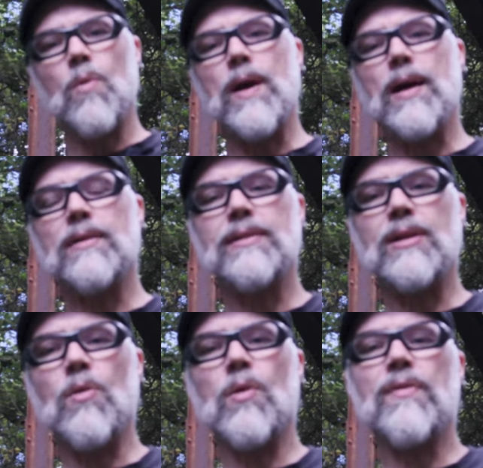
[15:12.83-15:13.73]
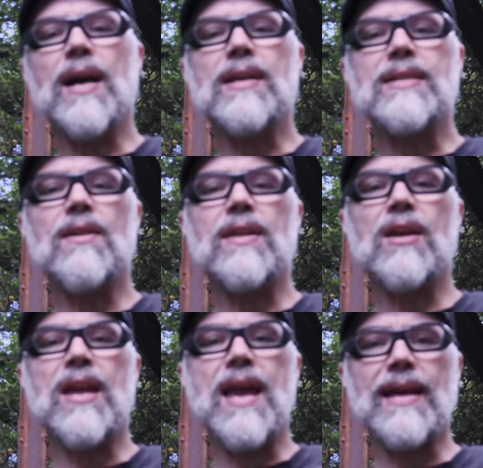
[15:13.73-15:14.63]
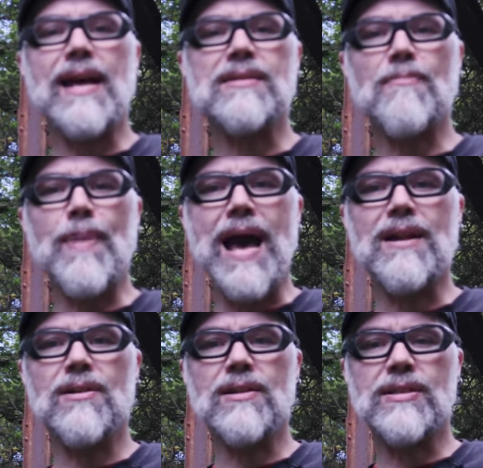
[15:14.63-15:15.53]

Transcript: Well, you know, or the idea that you can't cast a pattern.